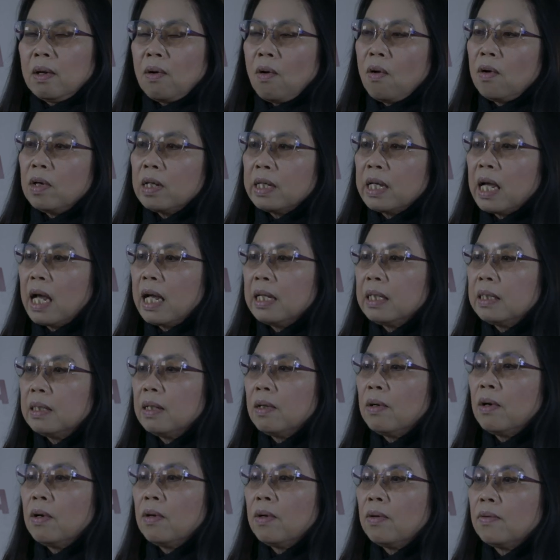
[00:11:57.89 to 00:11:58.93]
all kind
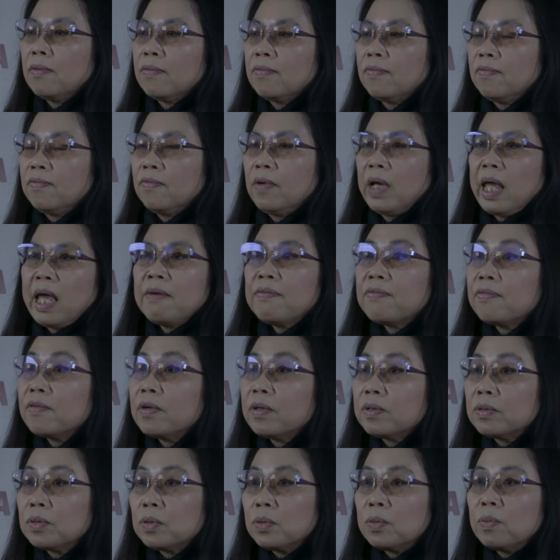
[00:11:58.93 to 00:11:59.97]
of
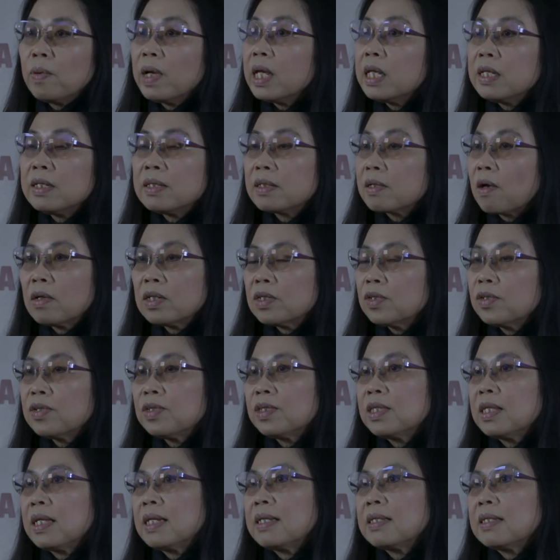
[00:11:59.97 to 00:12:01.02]
effort to raise
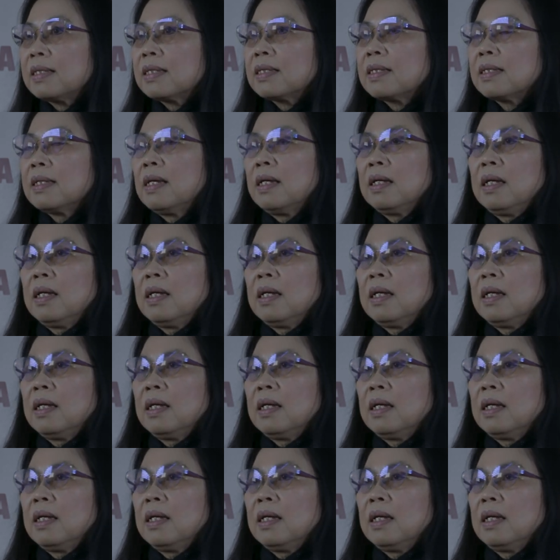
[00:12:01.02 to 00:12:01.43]
consciousness